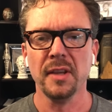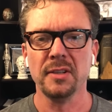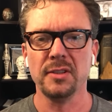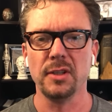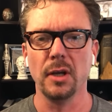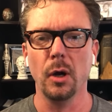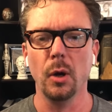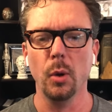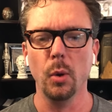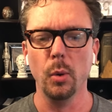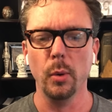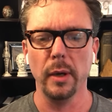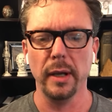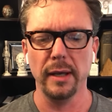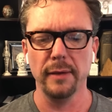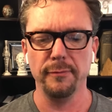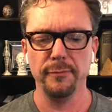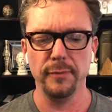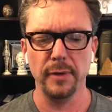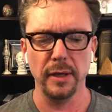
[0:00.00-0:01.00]
So
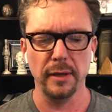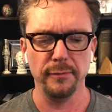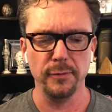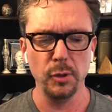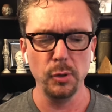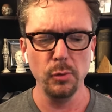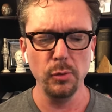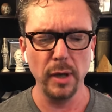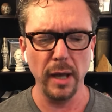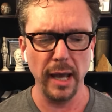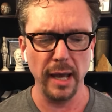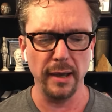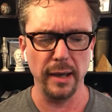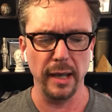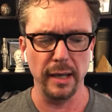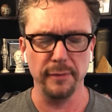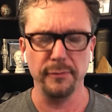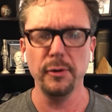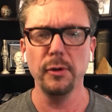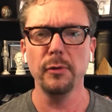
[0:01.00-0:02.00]
if, if, you ha
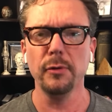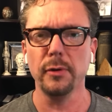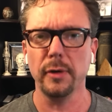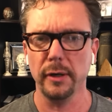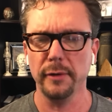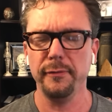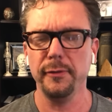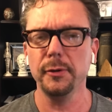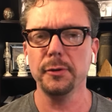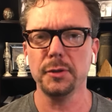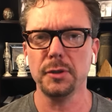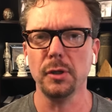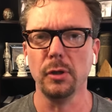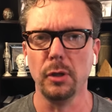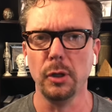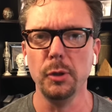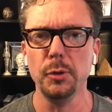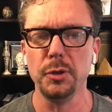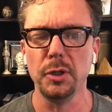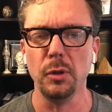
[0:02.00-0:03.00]
if, you're, if you're
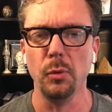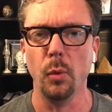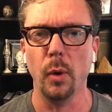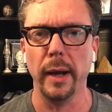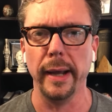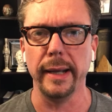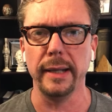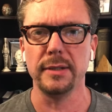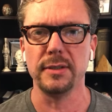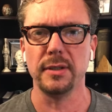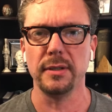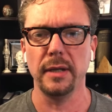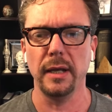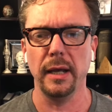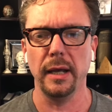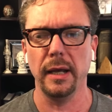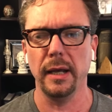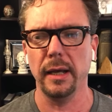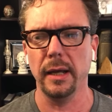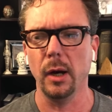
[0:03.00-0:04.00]
still losing weight
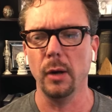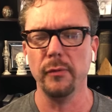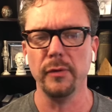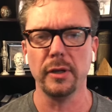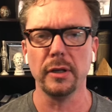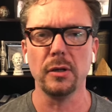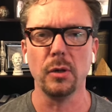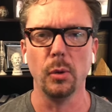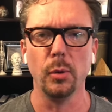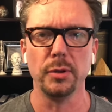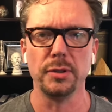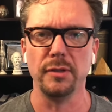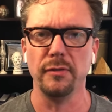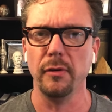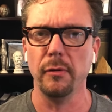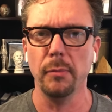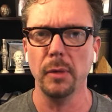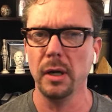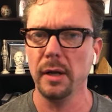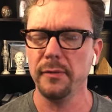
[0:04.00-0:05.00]
over the course
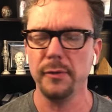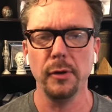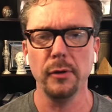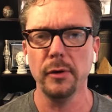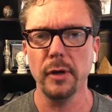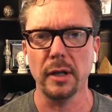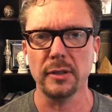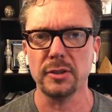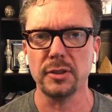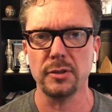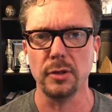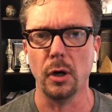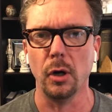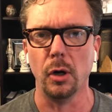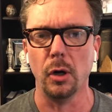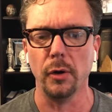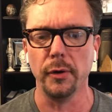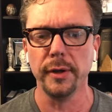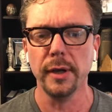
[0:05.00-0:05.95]
of a month, you're not stalled.